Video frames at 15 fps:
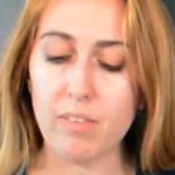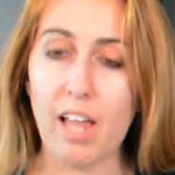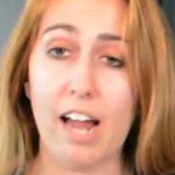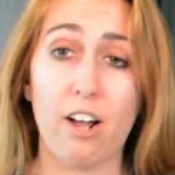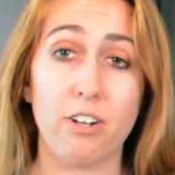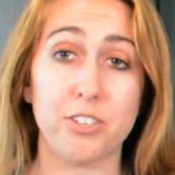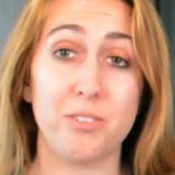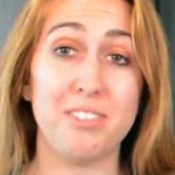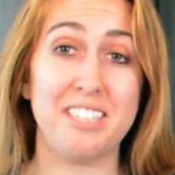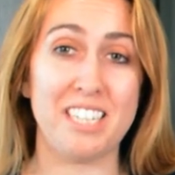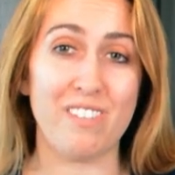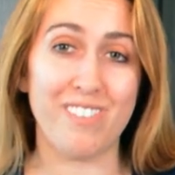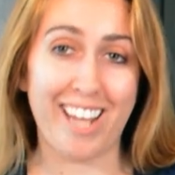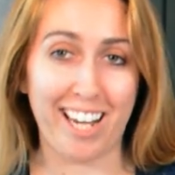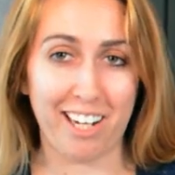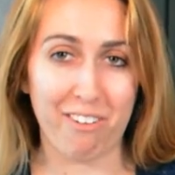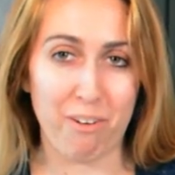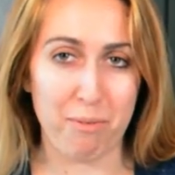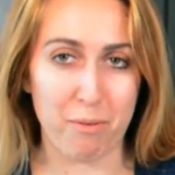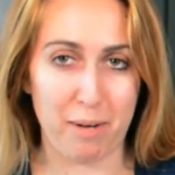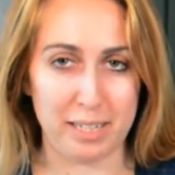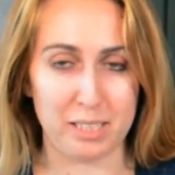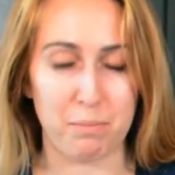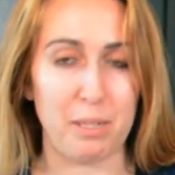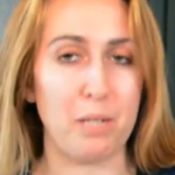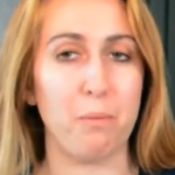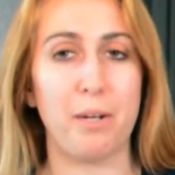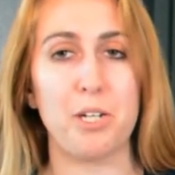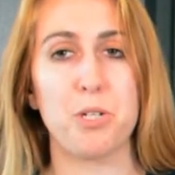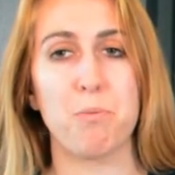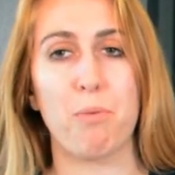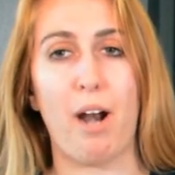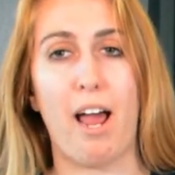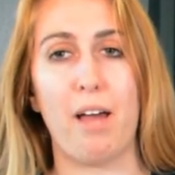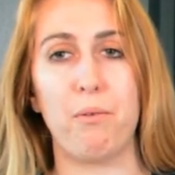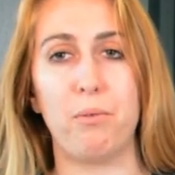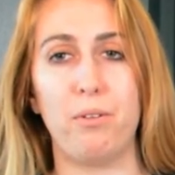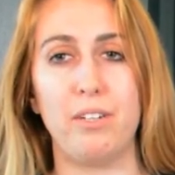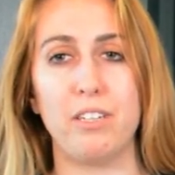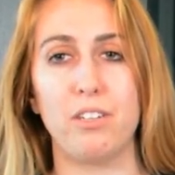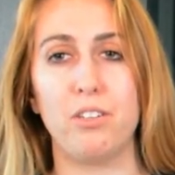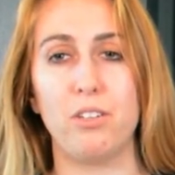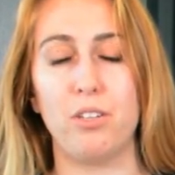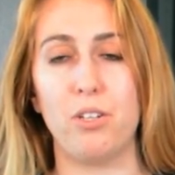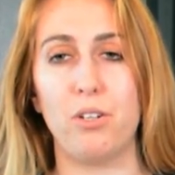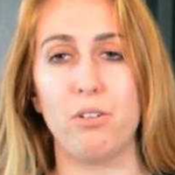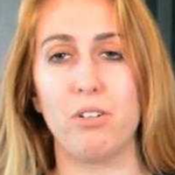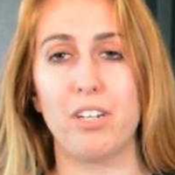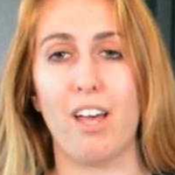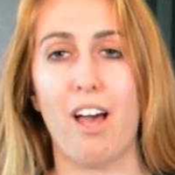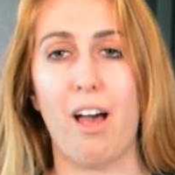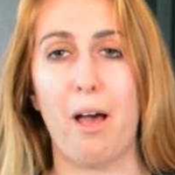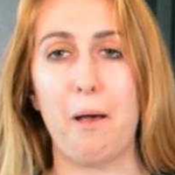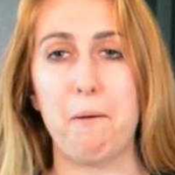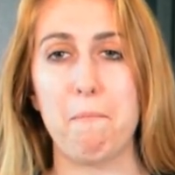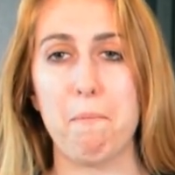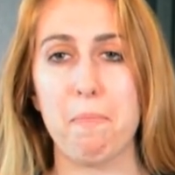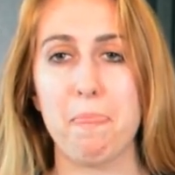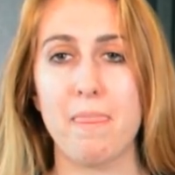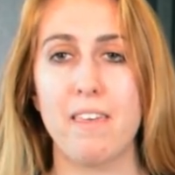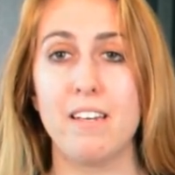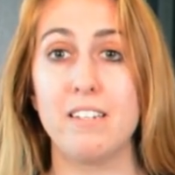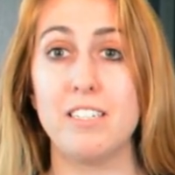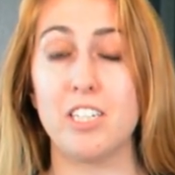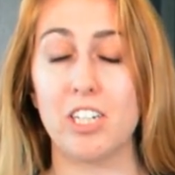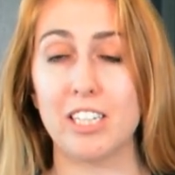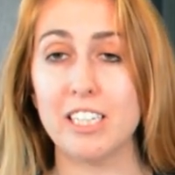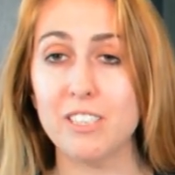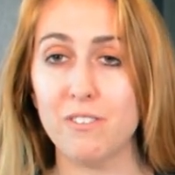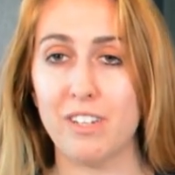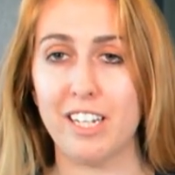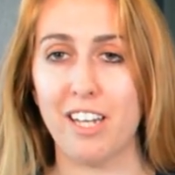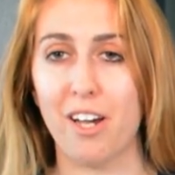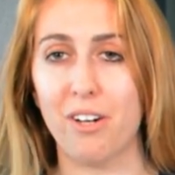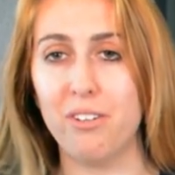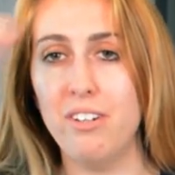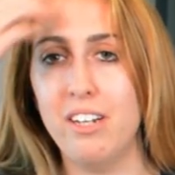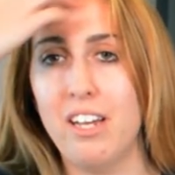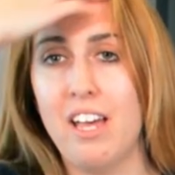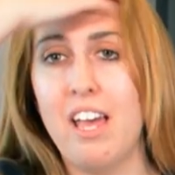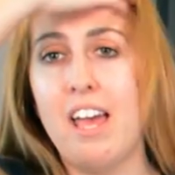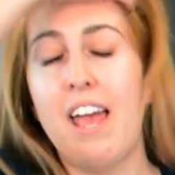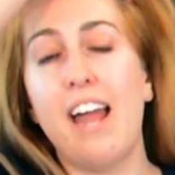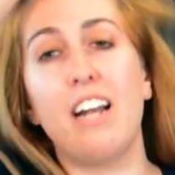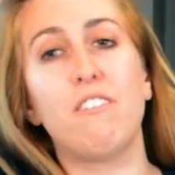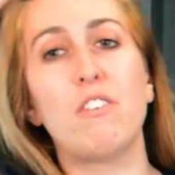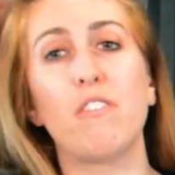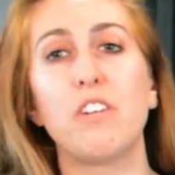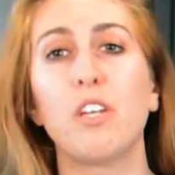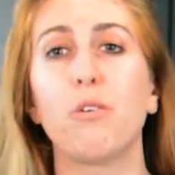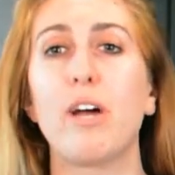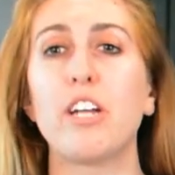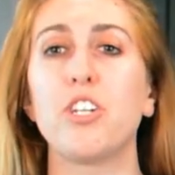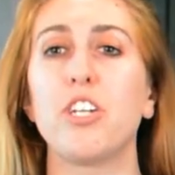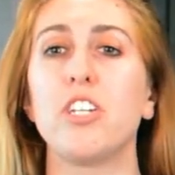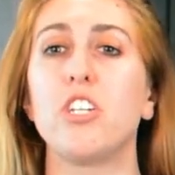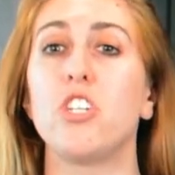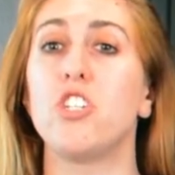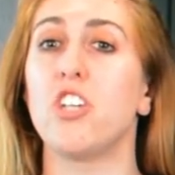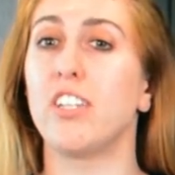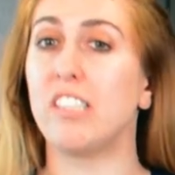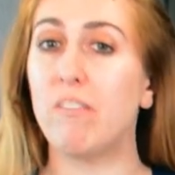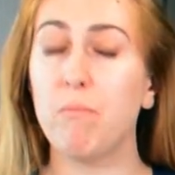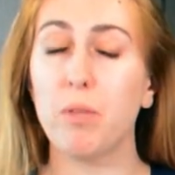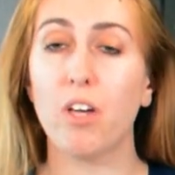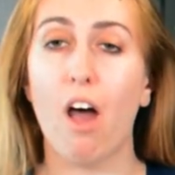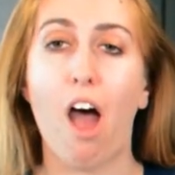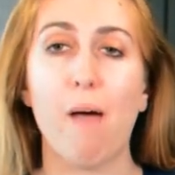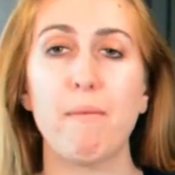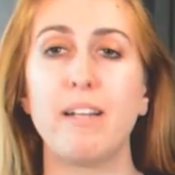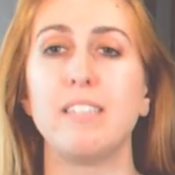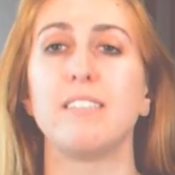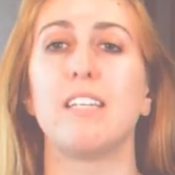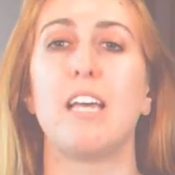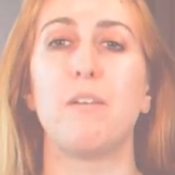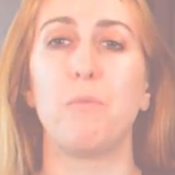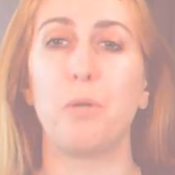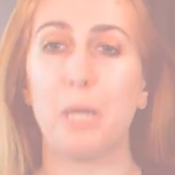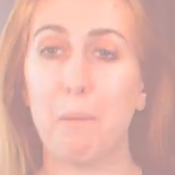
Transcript: I also deviated from the recipe, which Brad will include during this video. And if you have any questions, just leave them in the comments and we'll